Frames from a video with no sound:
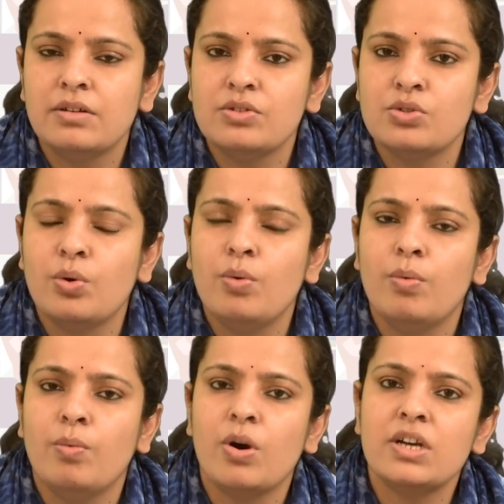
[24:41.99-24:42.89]
So
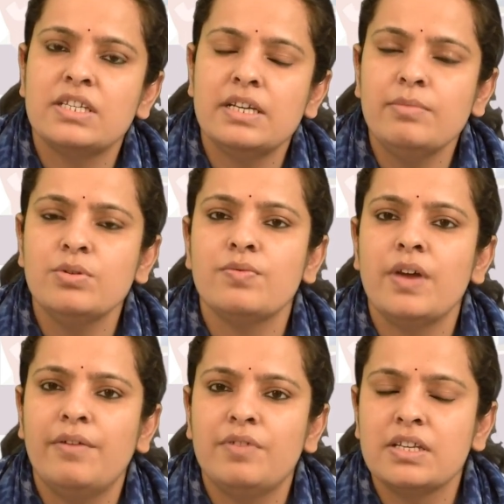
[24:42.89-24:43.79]
what seams
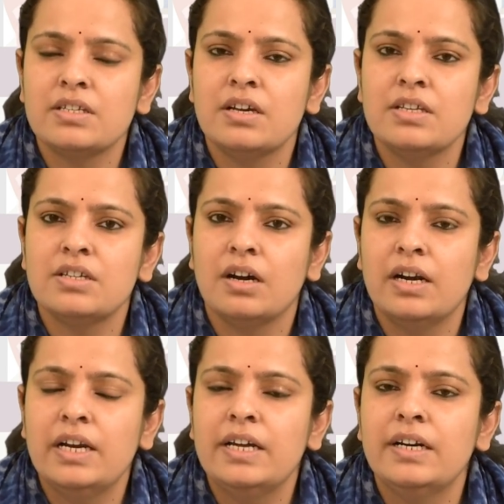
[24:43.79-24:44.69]
we have discussed
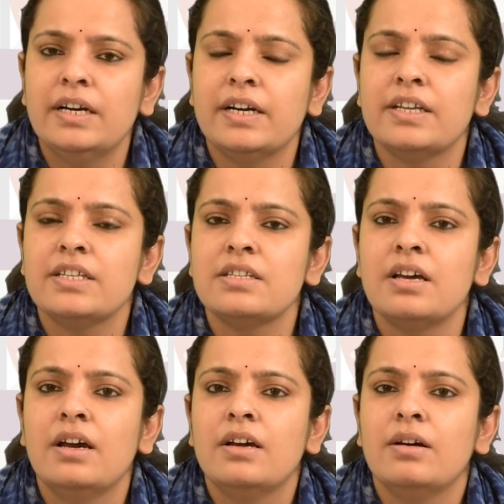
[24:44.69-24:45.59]
earlier, it is
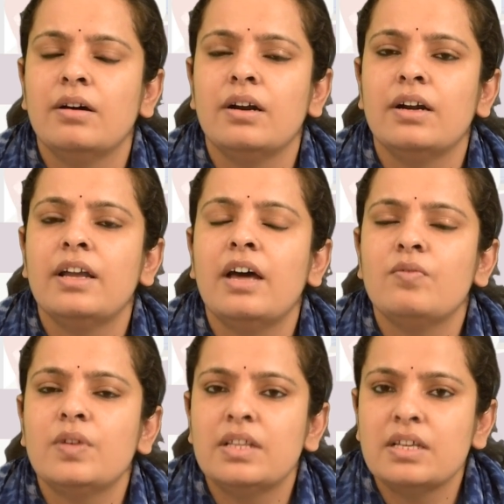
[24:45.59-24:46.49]

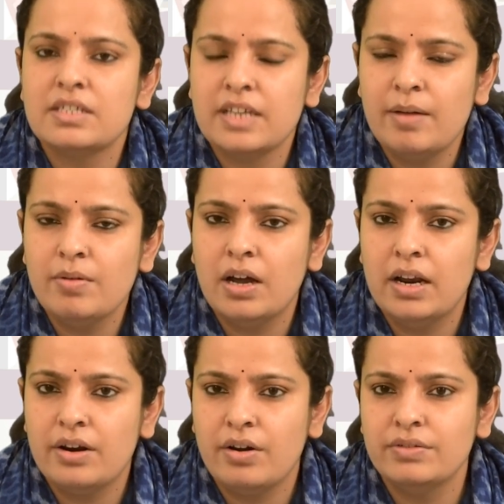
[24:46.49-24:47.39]
done with the same
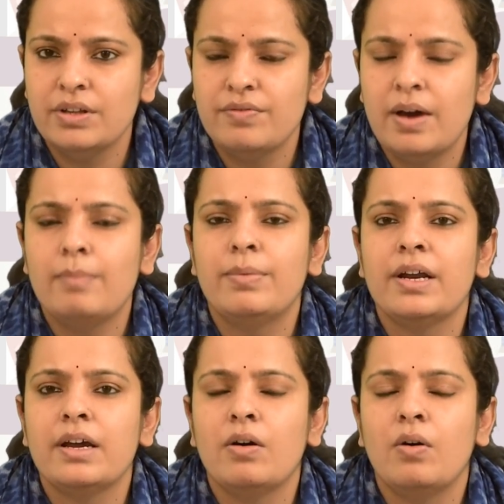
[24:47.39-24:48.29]
color of the
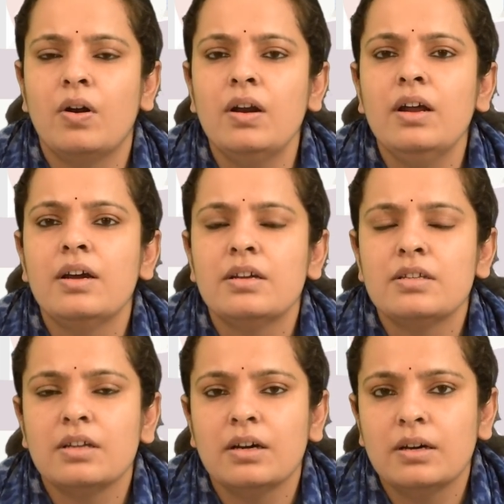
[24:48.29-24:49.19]
fabric or
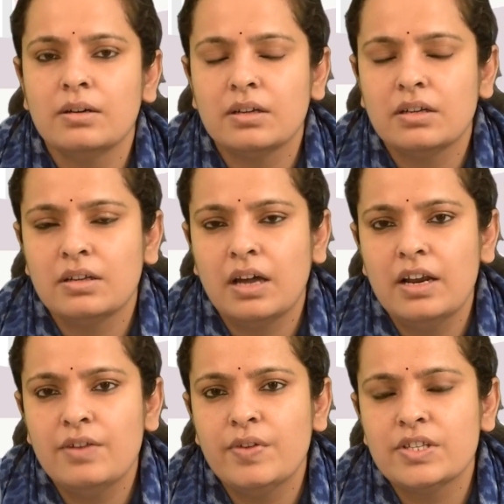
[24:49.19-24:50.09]
the
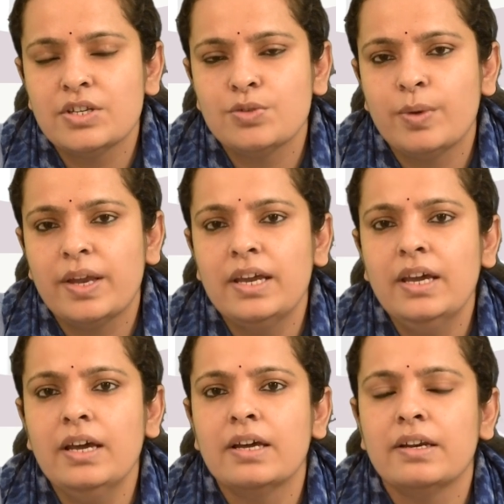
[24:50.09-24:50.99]
color which is
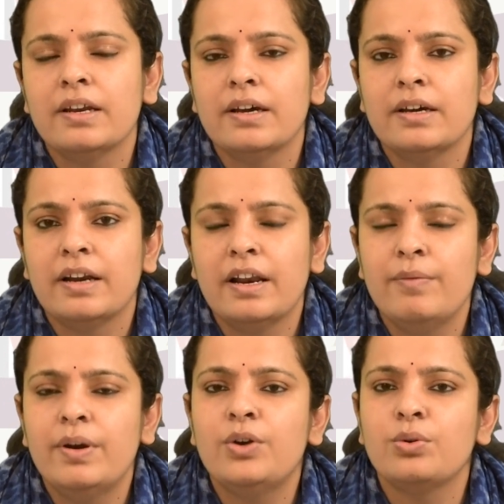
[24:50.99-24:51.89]
very
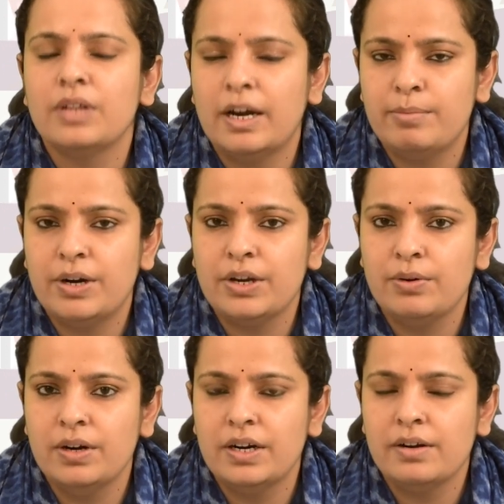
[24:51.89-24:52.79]
relevant to that
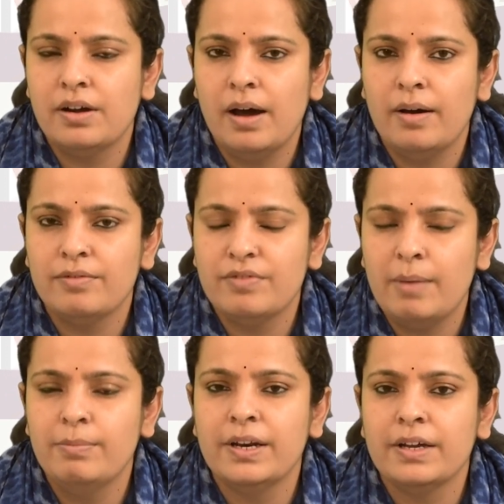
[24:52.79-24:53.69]
particular
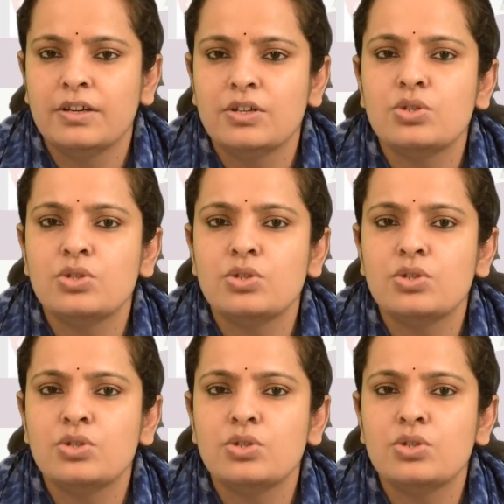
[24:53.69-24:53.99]
fabric.